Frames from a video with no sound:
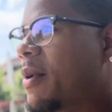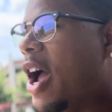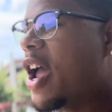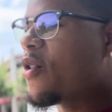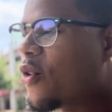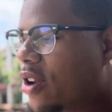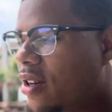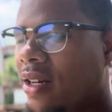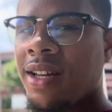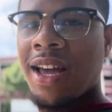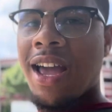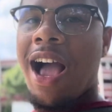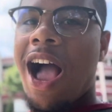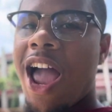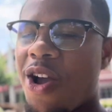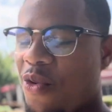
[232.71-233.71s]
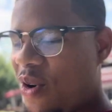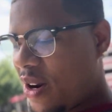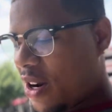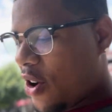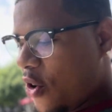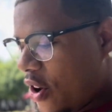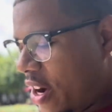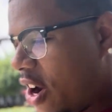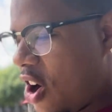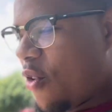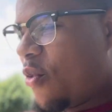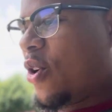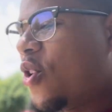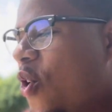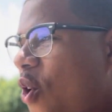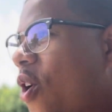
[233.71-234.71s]
I didn't want to go in there and
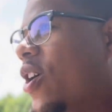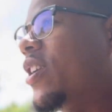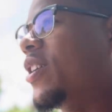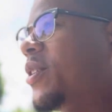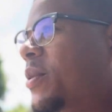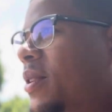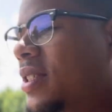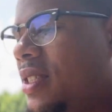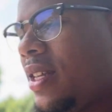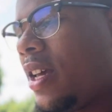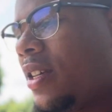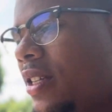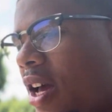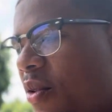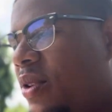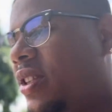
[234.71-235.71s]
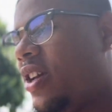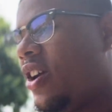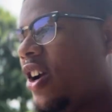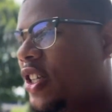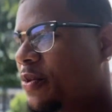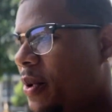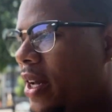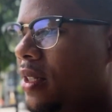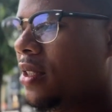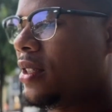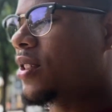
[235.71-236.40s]
record them because that's not what they're expecting.